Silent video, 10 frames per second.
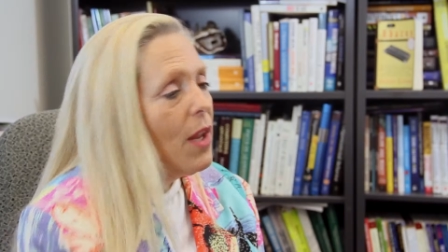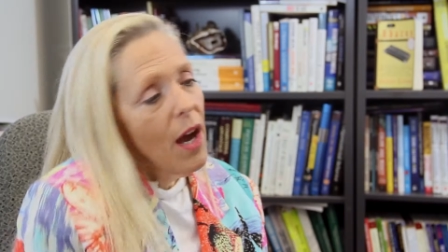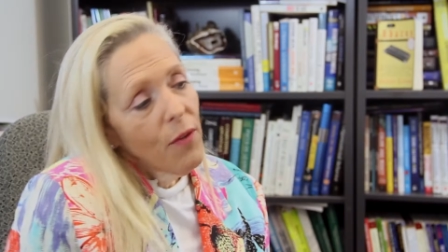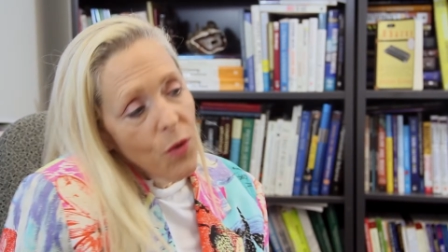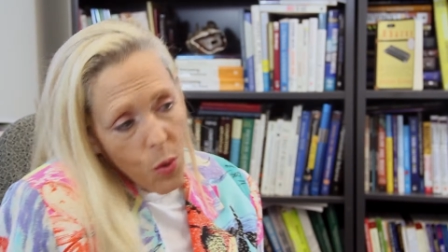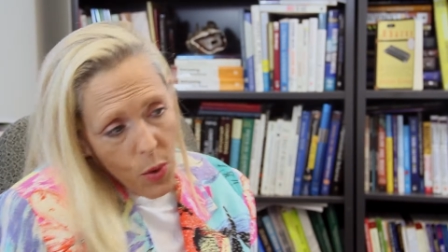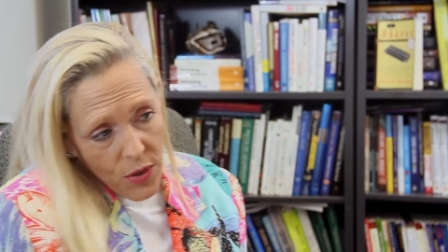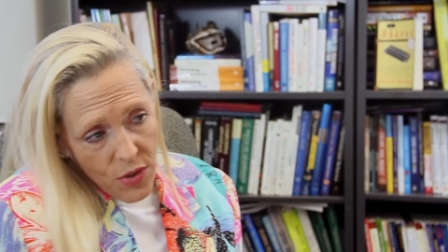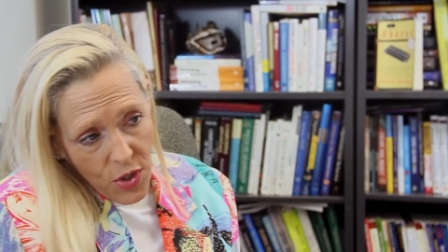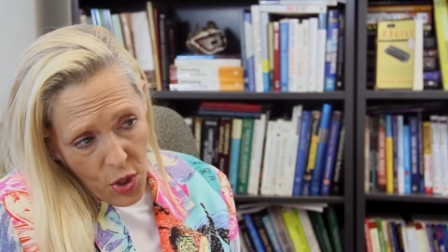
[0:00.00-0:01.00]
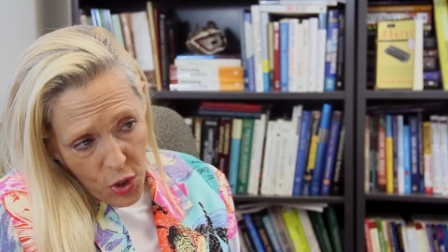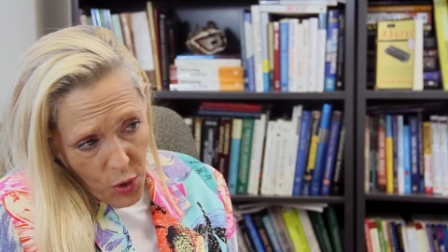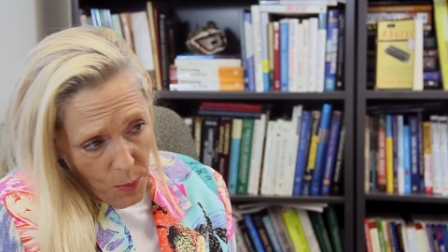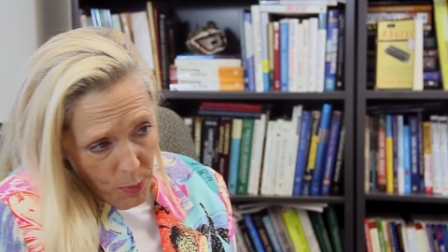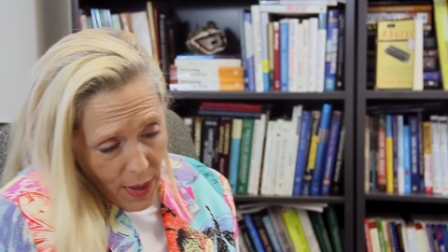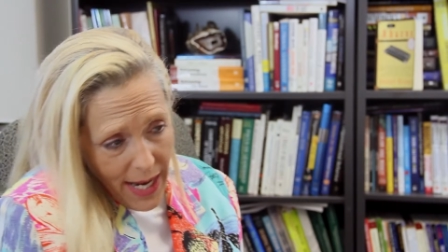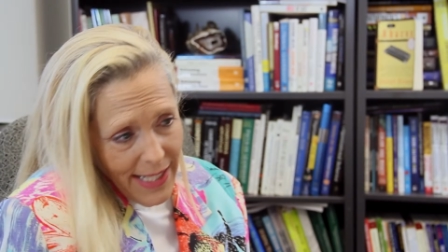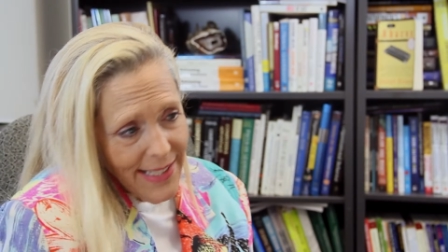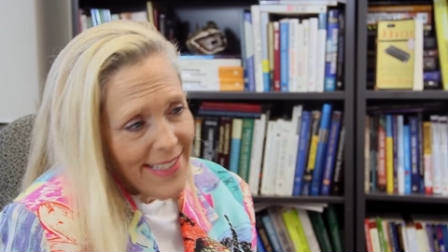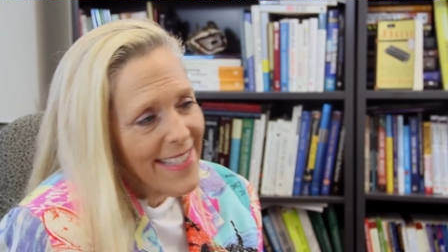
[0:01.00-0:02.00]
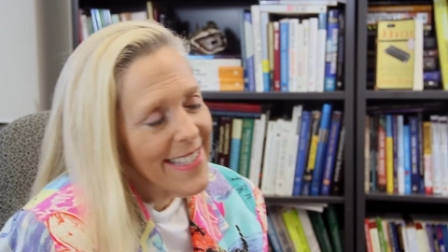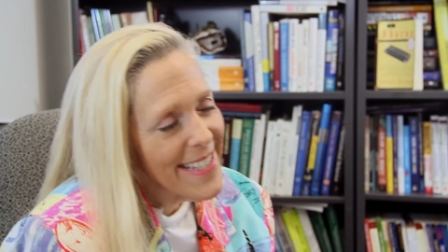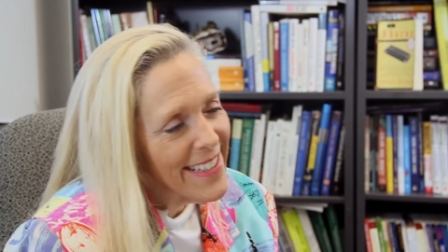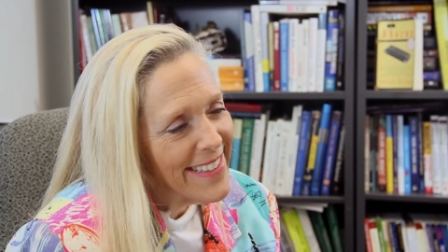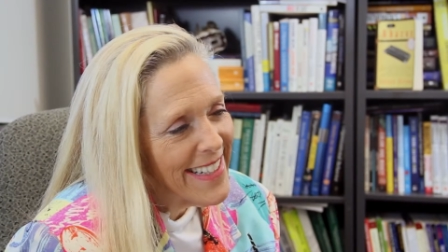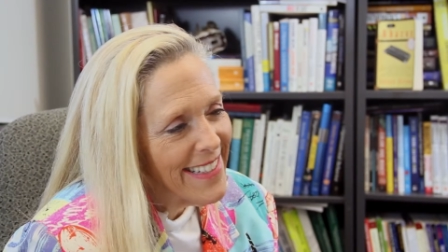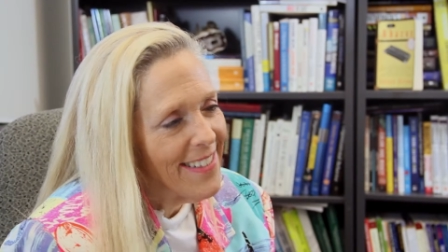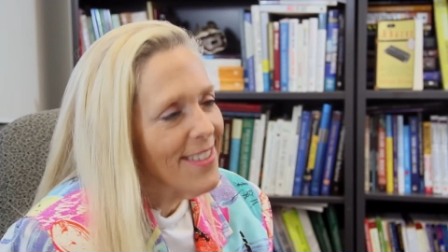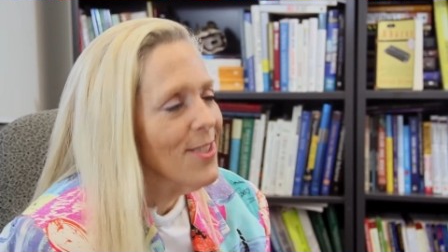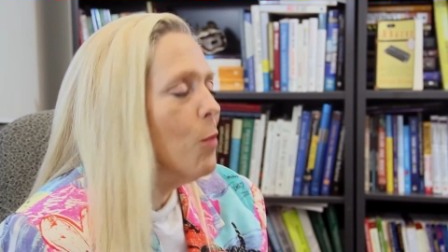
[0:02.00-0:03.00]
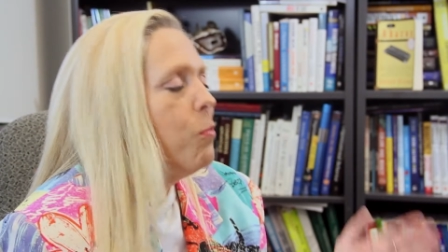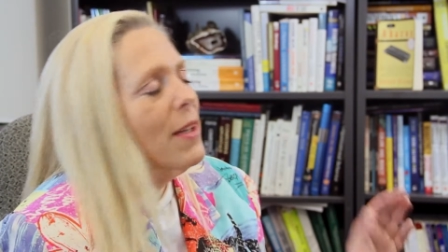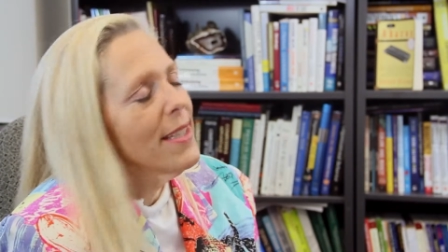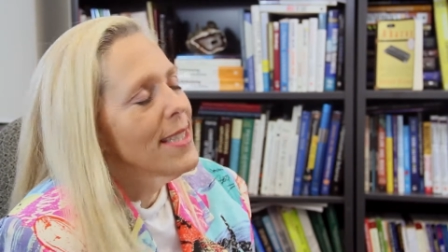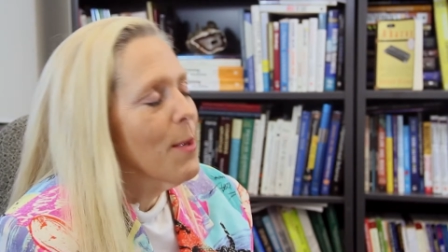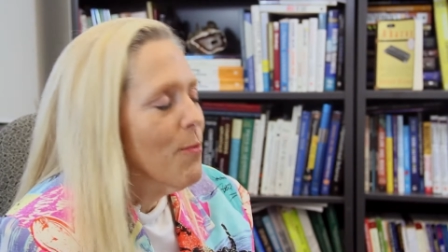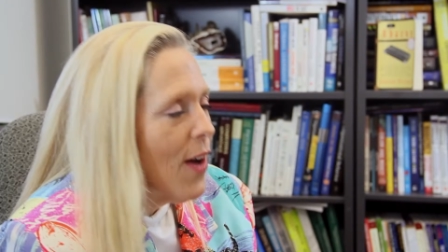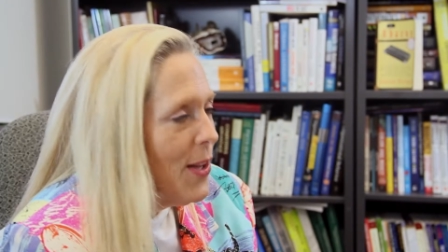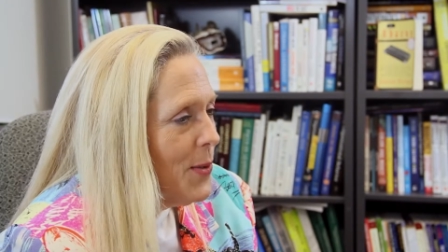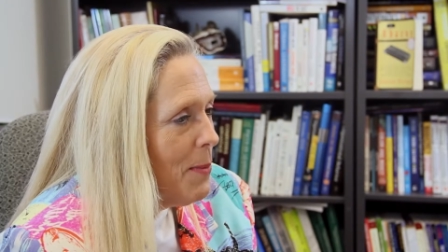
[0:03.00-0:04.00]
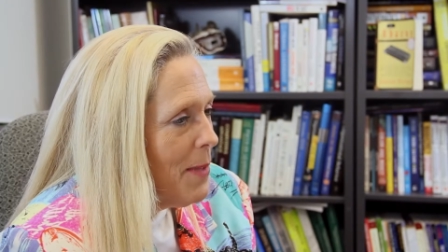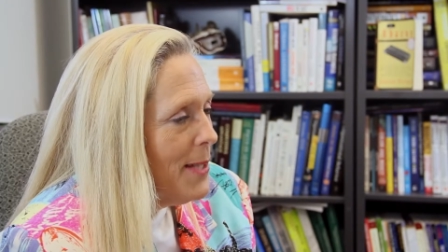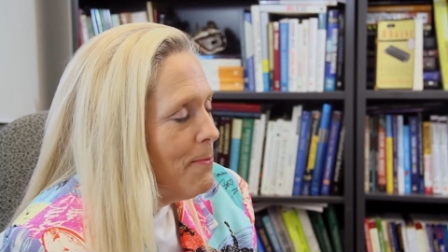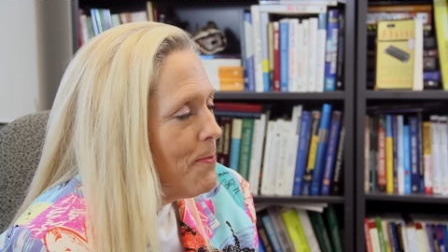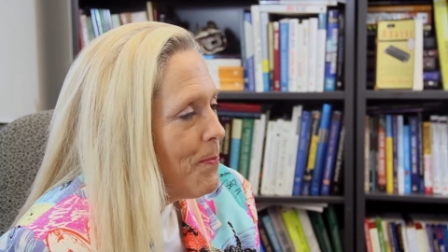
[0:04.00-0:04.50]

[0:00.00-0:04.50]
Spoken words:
Of course, your brain is still needed, so please keep following me.